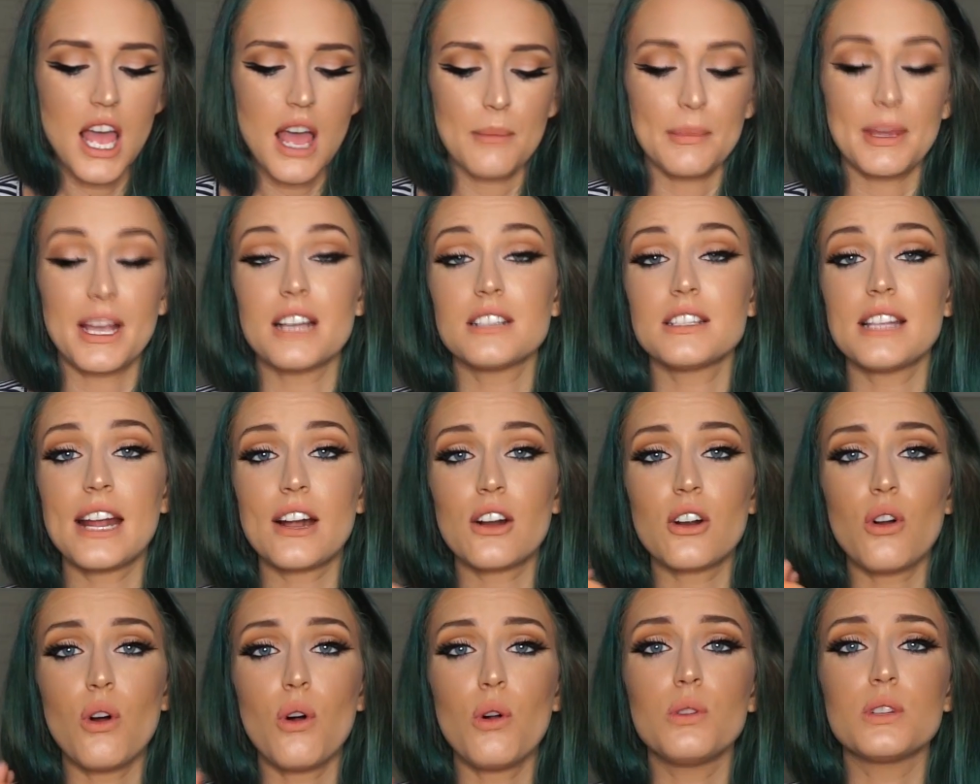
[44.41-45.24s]
because they
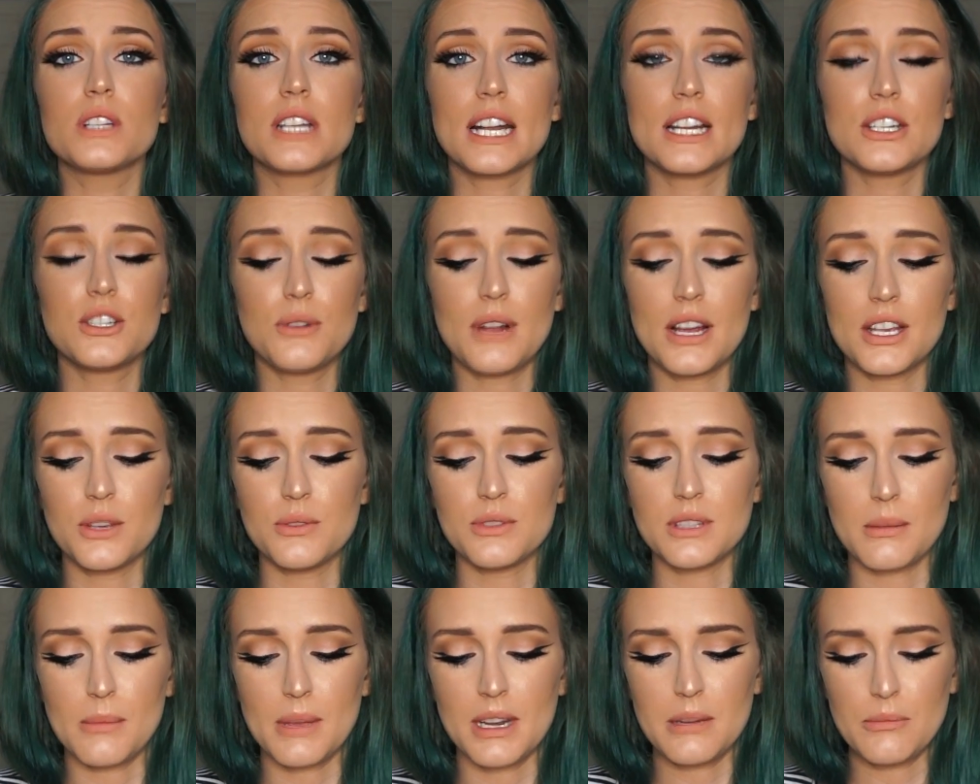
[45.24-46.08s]
are old and I do not use
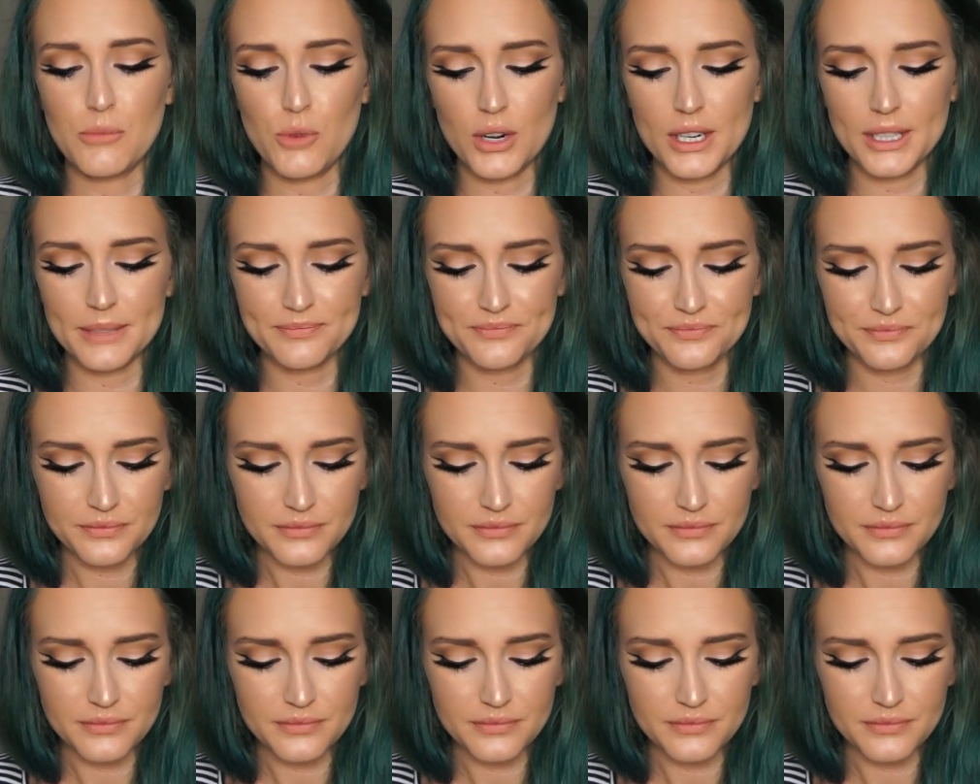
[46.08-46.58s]
them anymore.